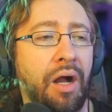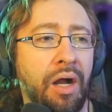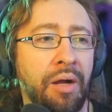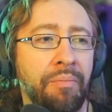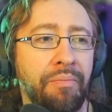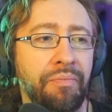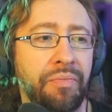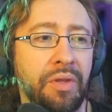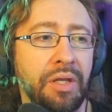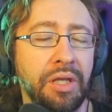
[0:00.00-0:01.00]
um,
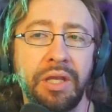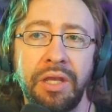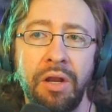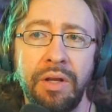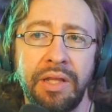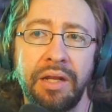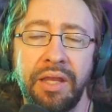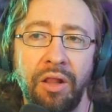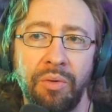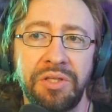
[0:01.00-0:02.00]
hearing
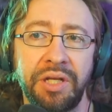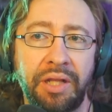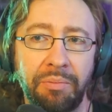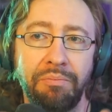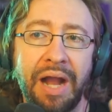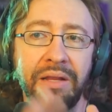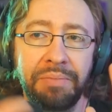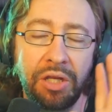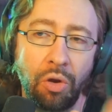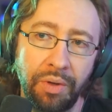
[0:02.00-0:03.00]
that Killer Instinct like
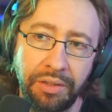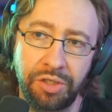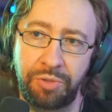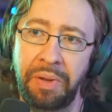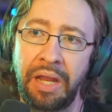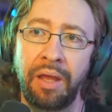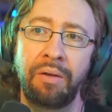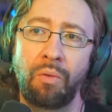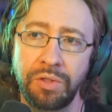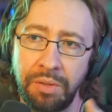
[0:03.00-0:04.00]
might be going to
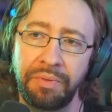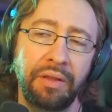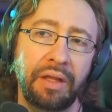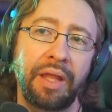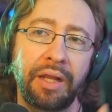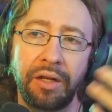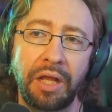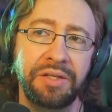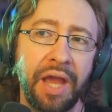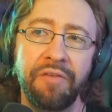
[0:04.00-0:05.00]
Japan or something that like a,
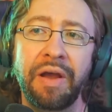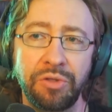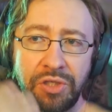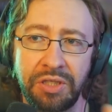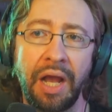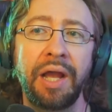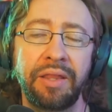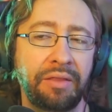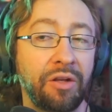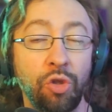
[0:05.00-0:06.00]
a, dev outside
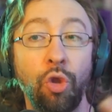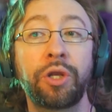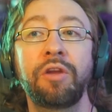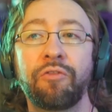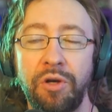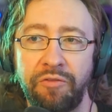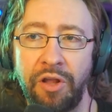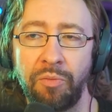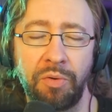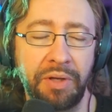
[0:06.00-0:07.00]
that they're looking for a
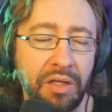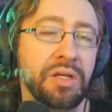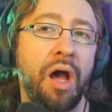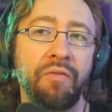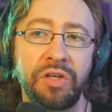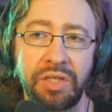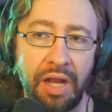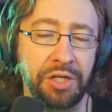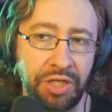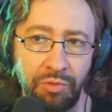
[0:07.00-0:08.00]
developer because obviously
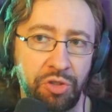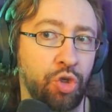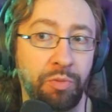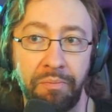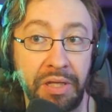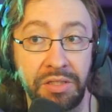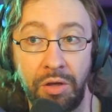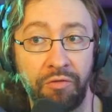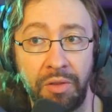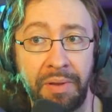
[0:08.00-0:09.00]
IG was super
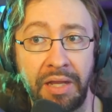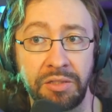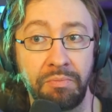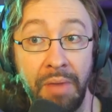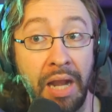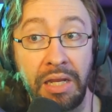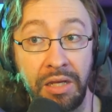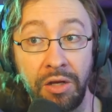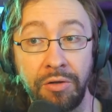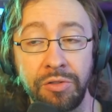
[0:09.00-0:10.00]
busy over the past many
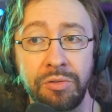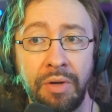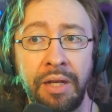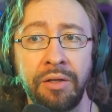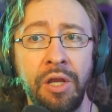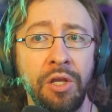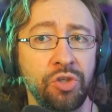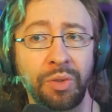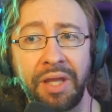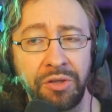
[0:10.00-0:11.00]
years, right?
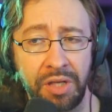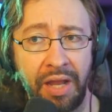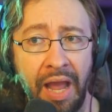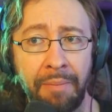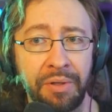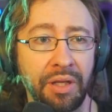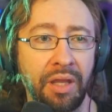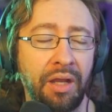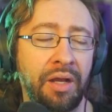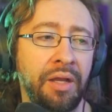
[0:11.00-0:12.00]
So what the hell's going to happen to
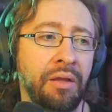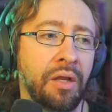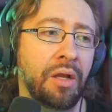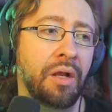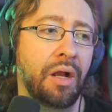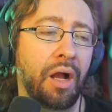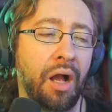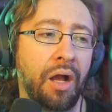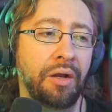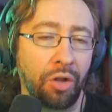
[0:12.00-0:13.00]
KI?
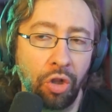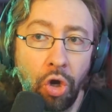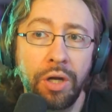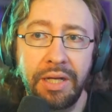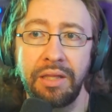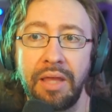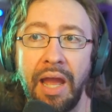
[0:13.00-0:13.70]
Uh, learning